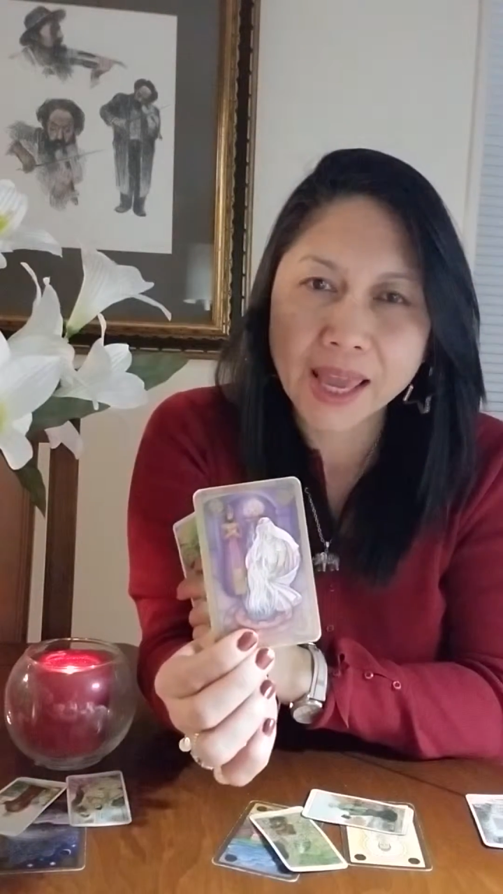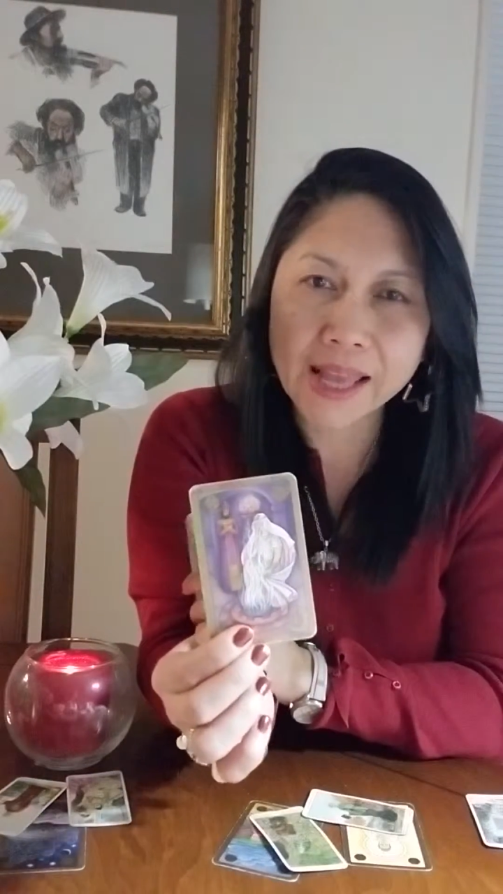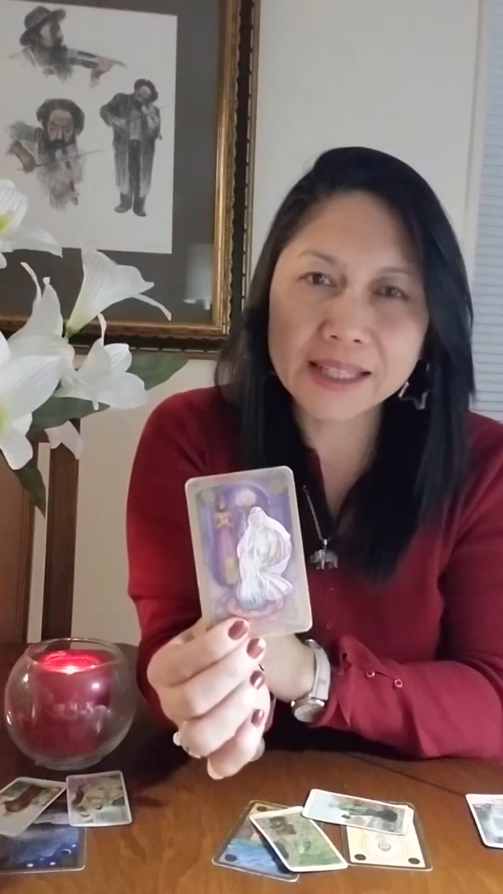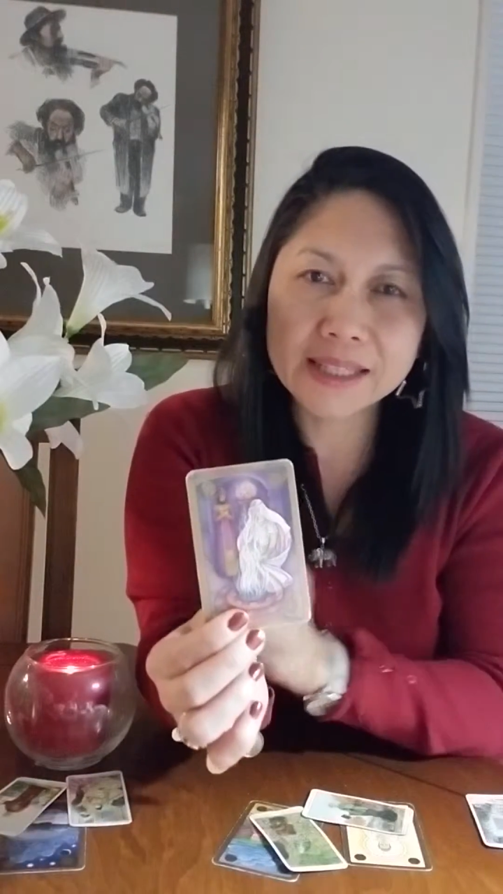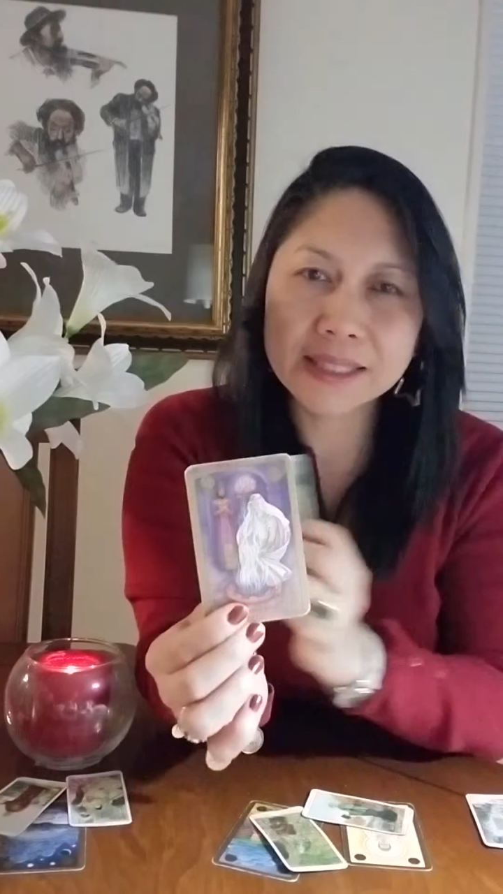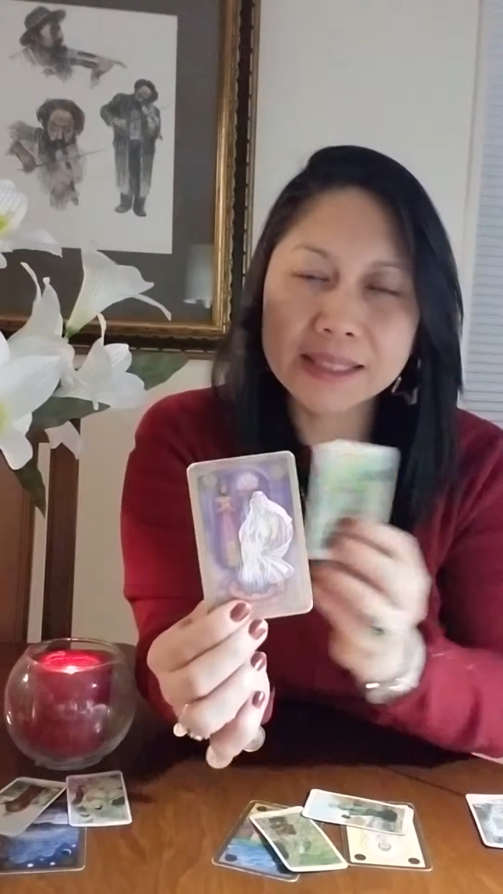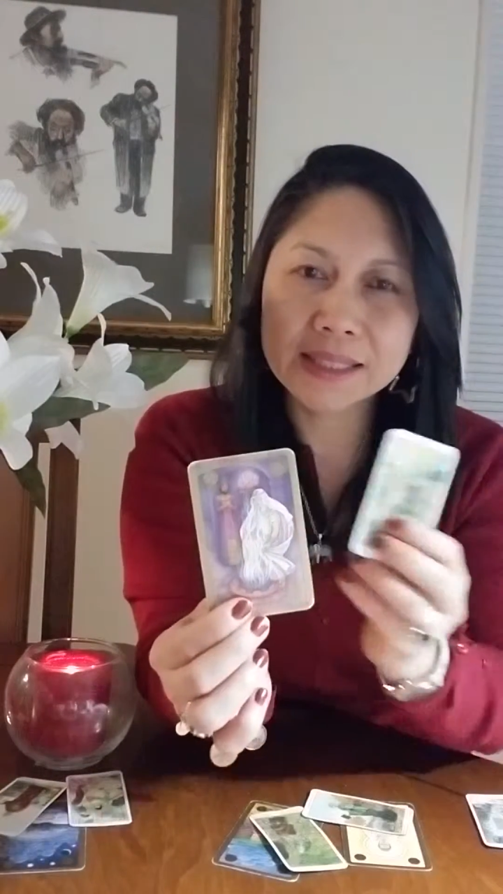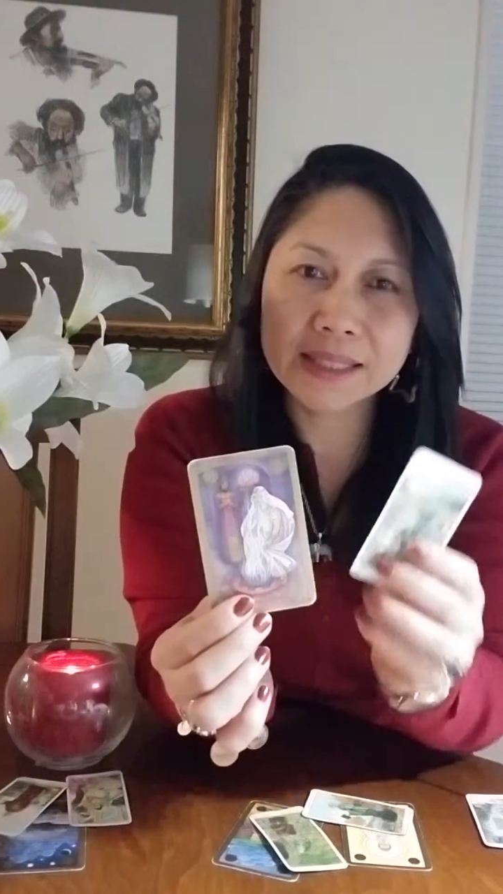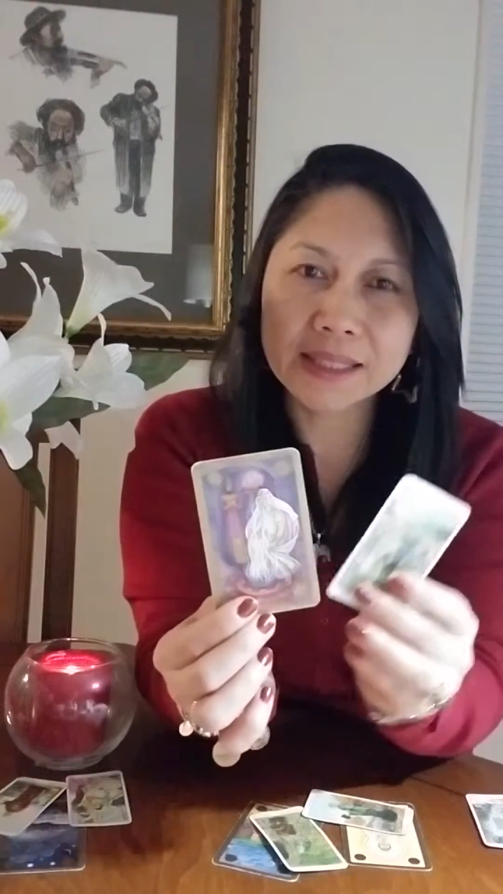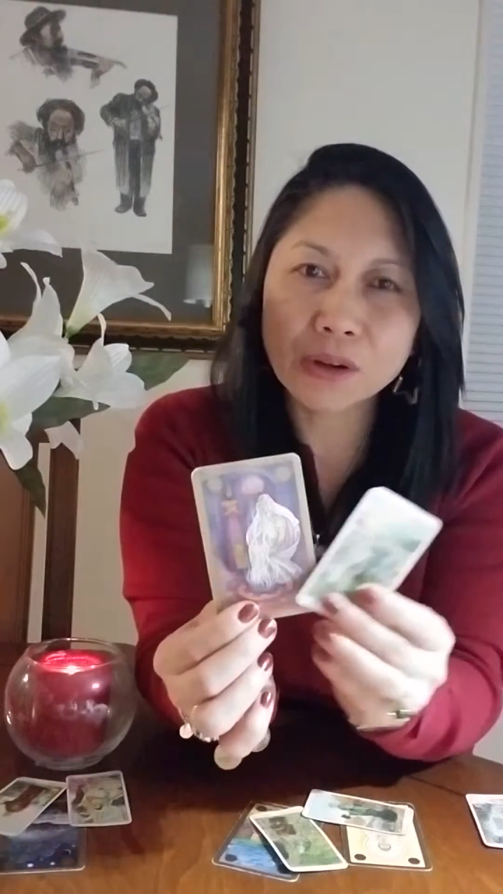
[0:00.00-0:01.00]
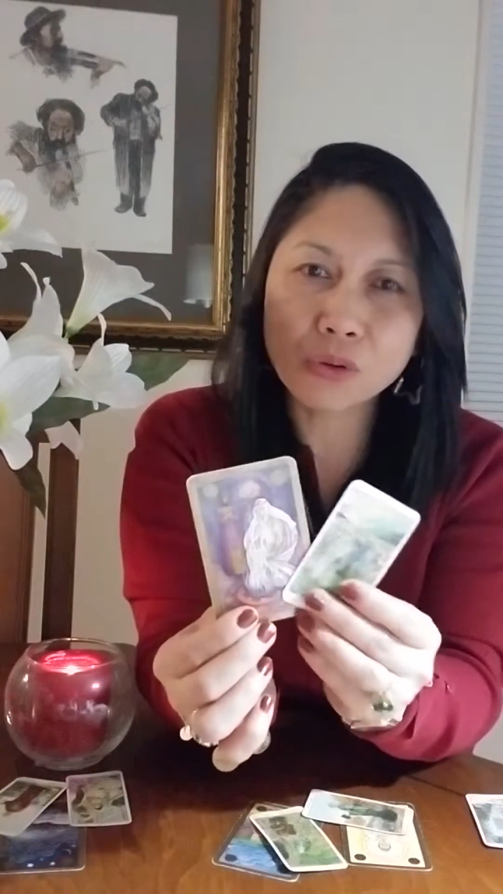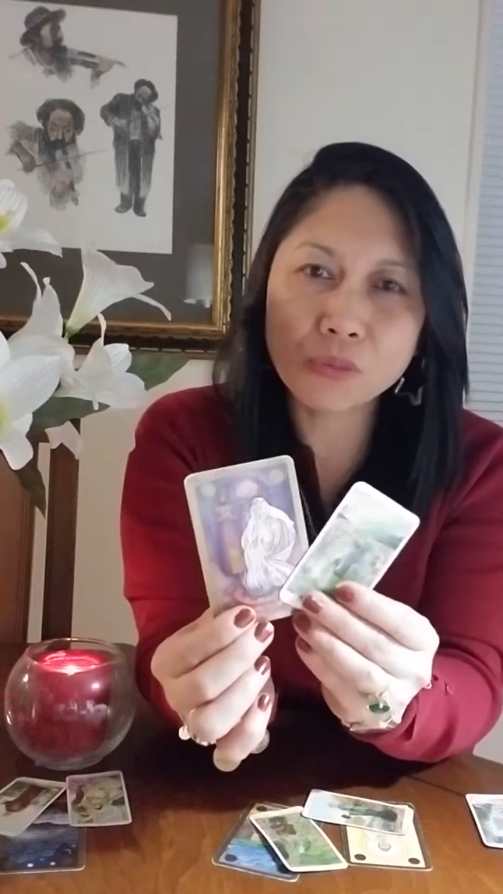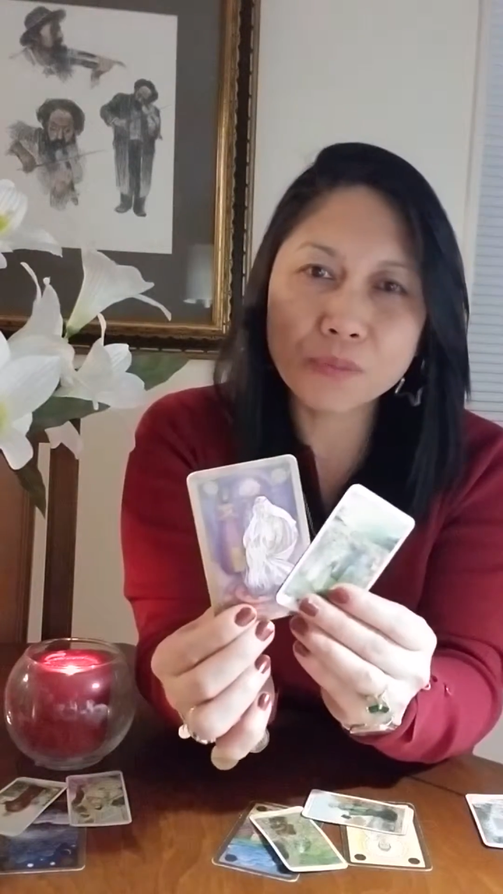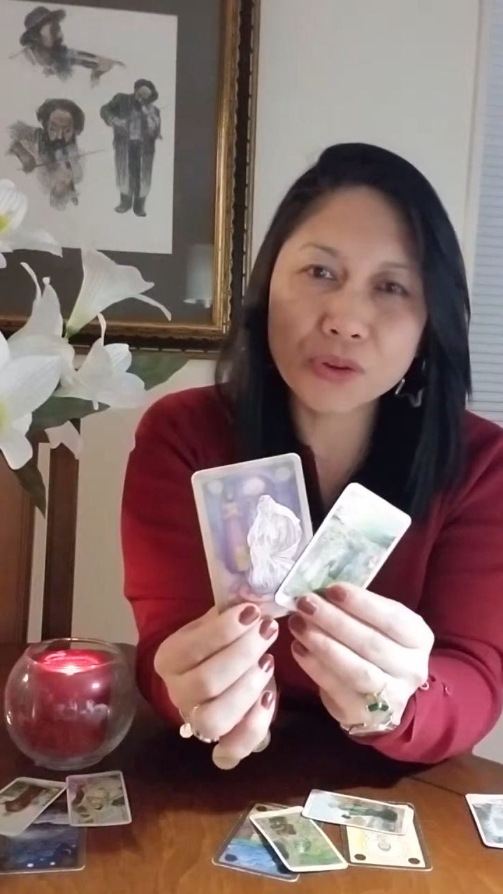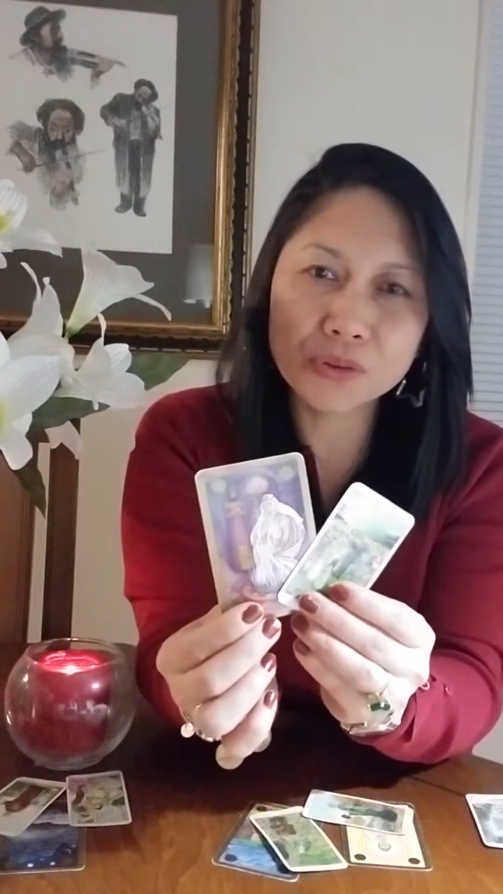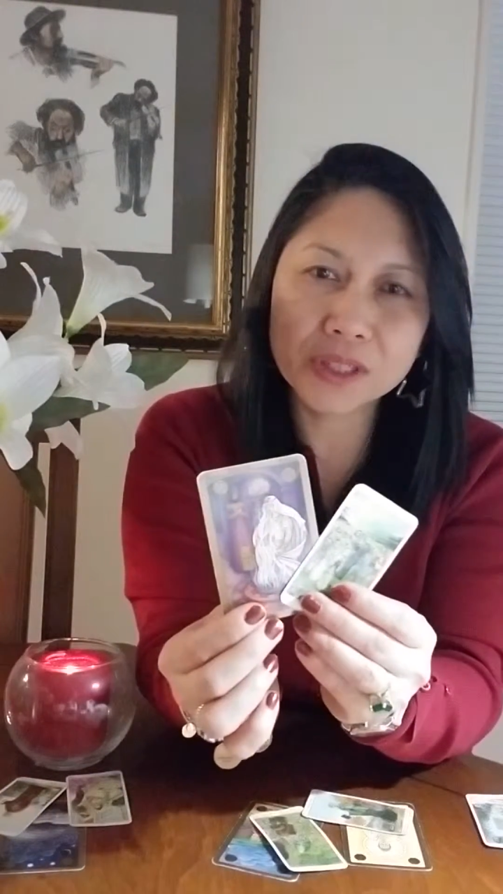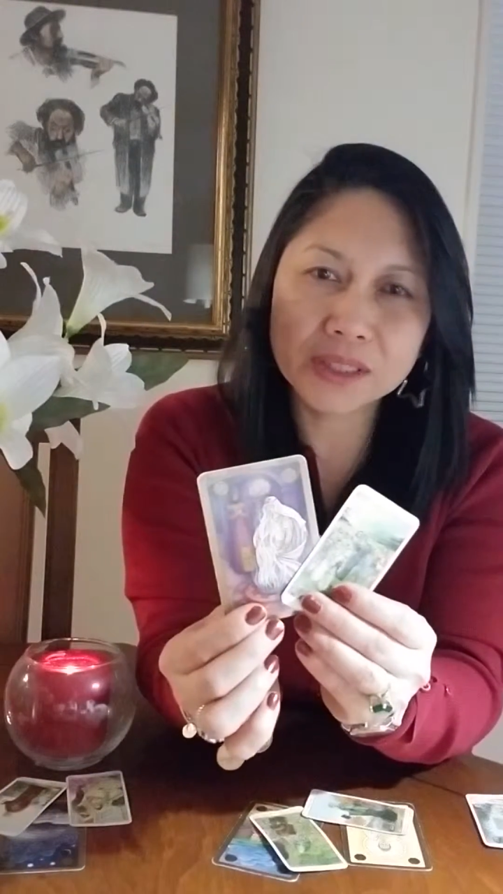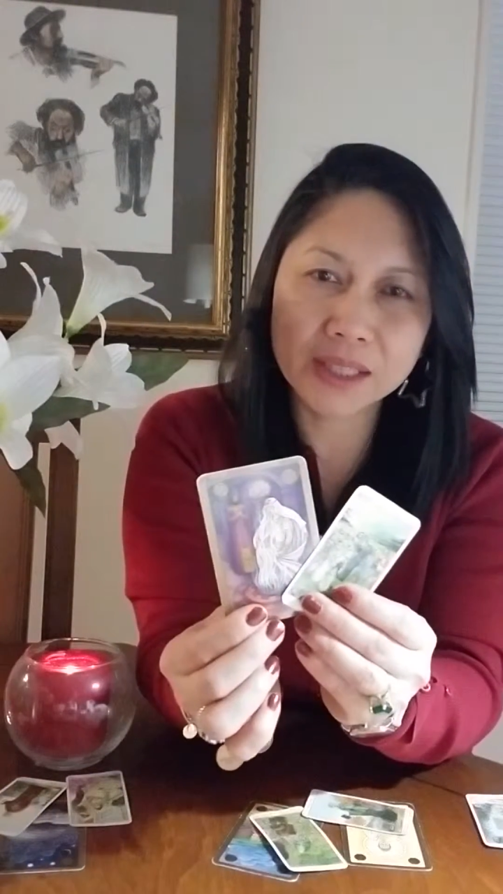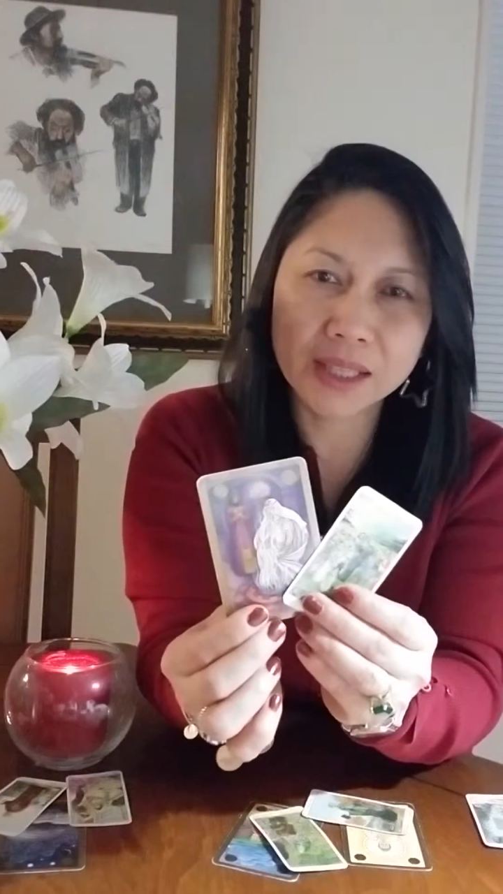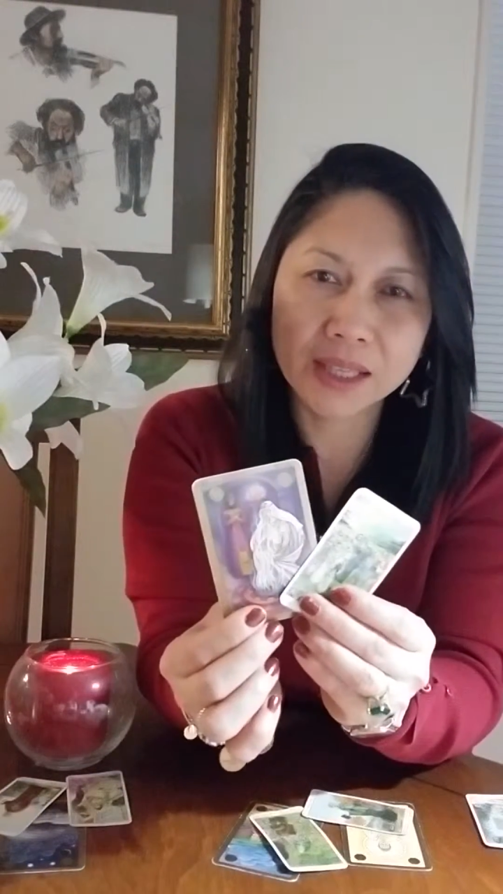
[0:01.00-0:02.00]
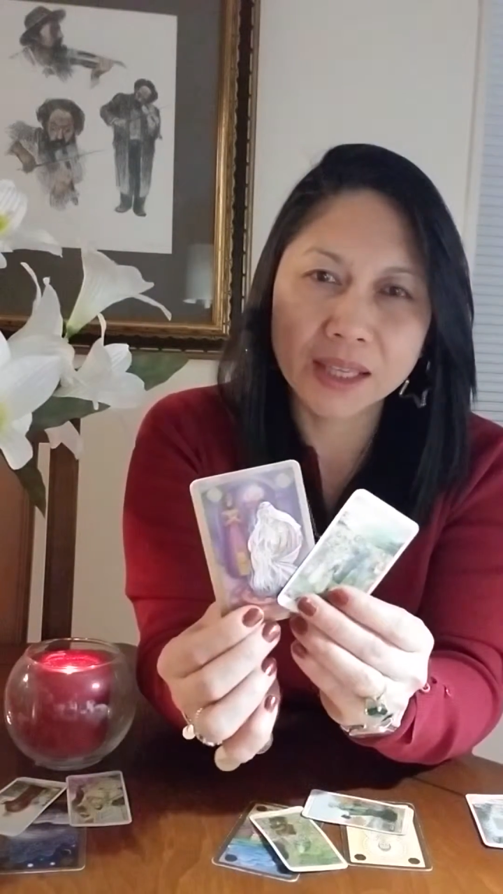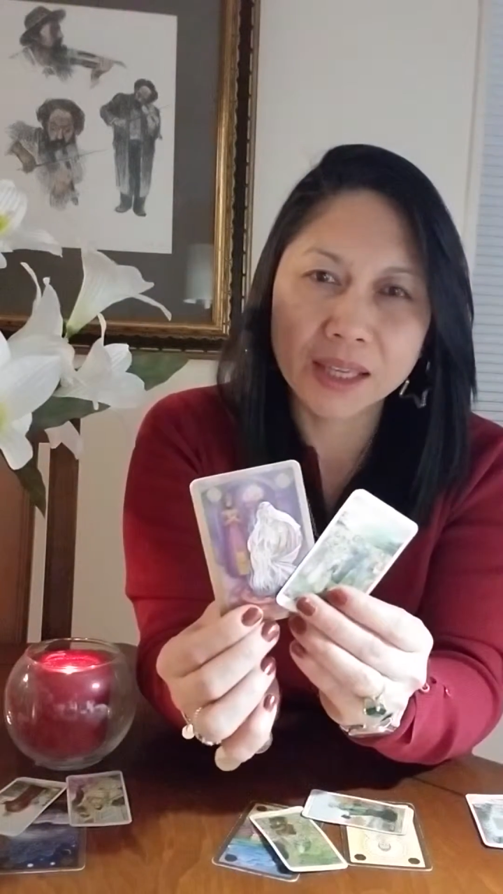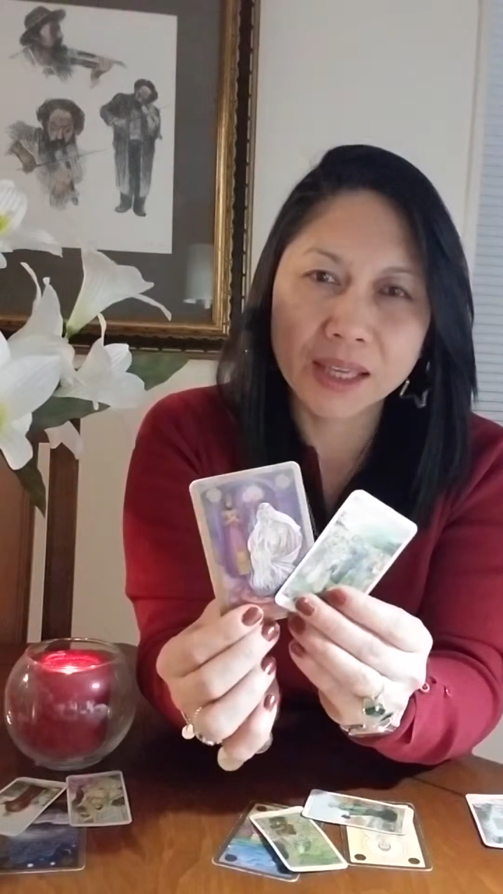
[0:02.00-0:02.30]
And this is the community